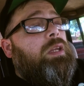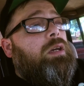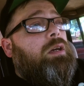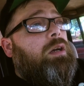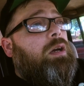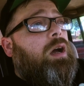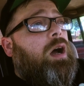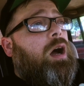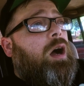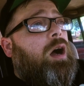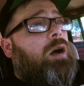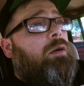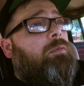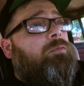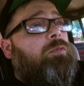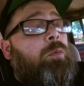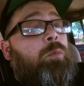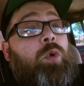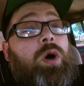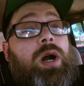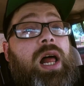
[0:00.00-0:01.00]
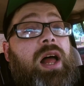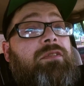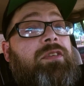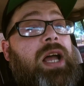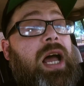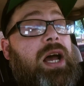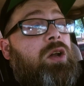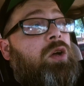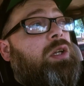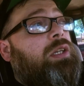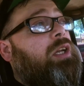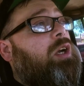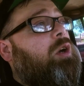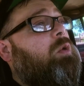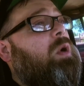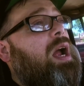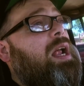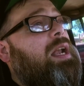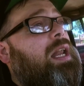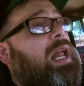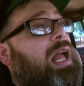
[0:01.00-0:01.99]
from what I've got on there
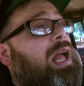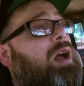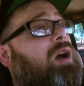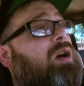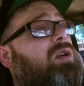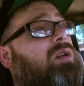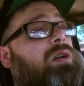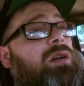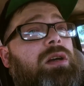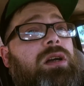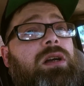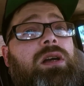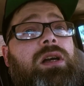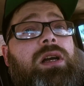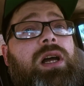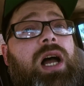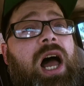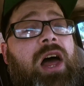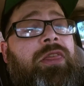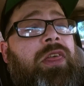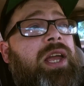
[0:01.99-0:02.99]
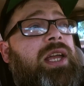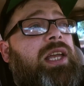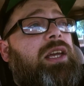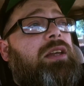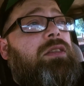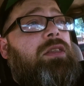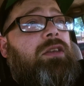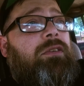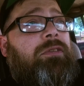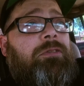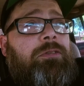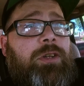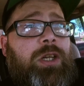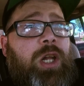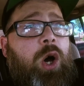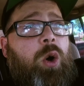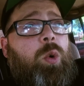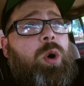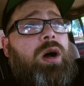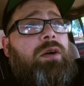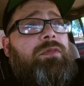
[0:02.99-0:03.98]
right now, I think the
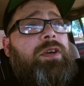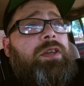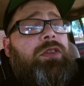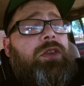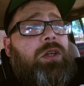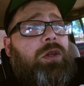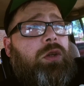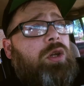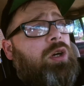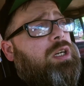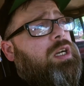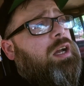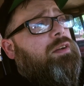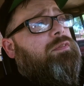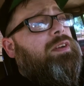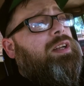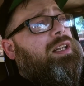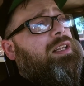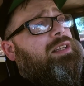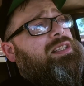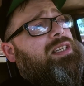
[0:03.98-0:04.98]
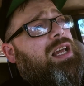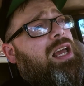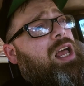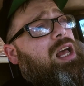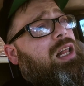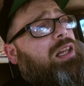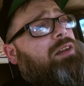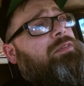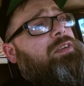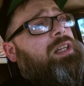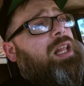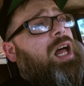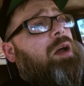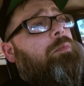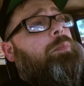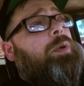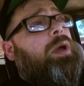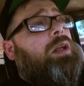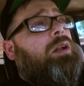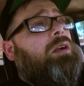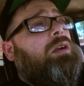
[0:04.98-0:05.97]
flow of it, the look of it is a hell of a lot
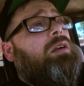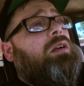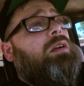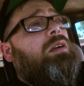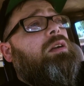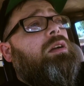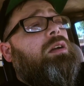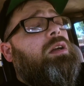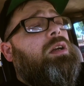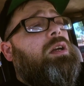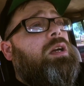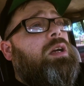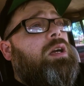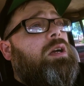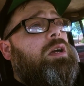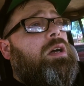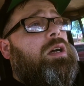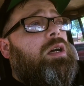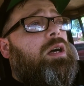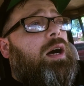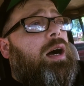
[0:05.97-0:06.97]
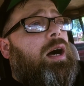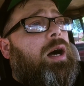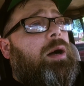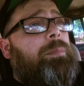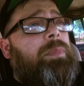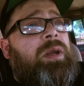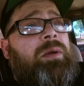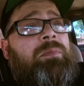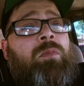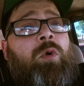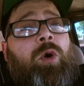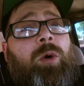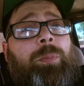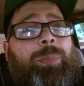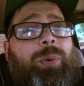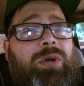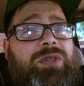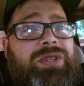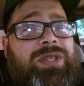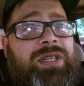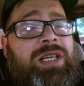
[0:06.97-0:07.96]
better, and more
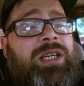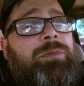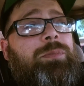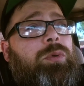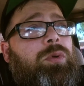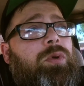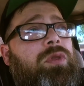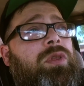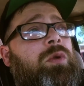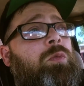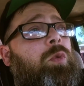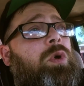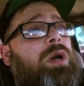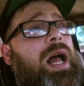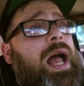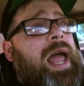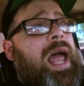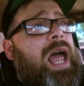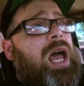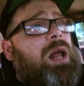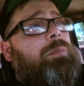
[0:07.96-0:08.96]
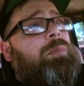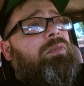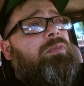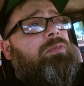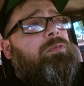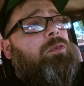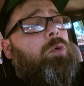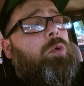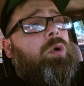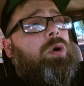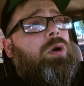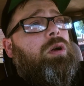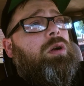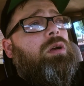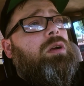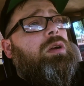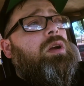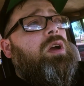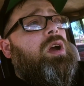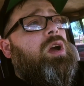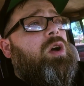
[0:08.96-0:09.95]
presentable than what I had before,
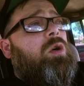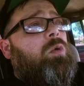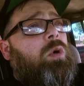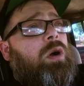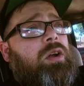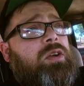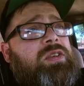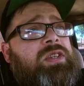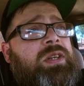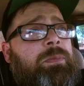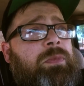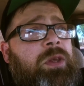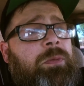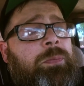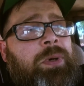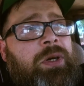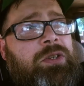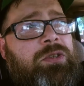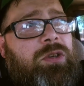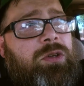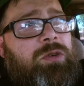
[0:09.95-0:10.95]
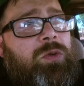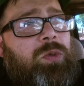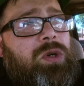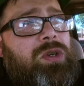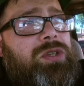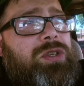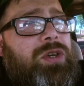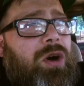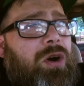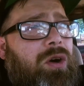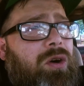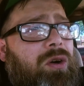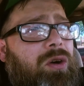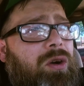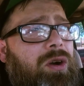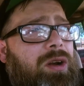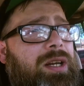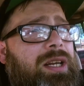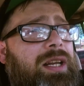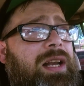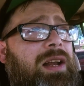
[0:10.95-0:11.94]
where some of the pictures were
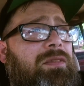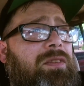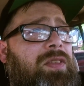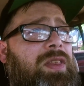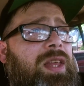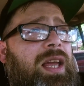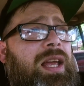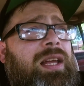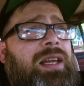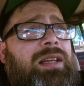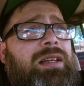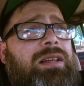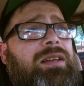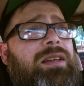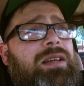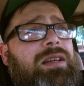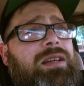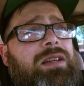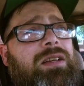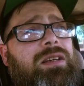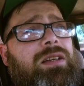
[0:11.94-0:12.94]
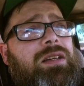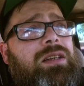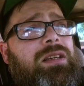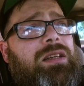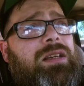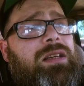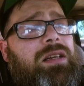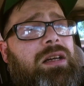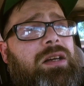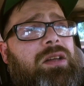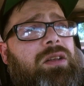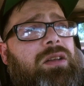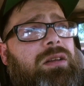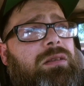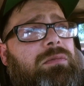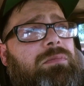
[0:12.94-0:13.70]
dark and everything, and it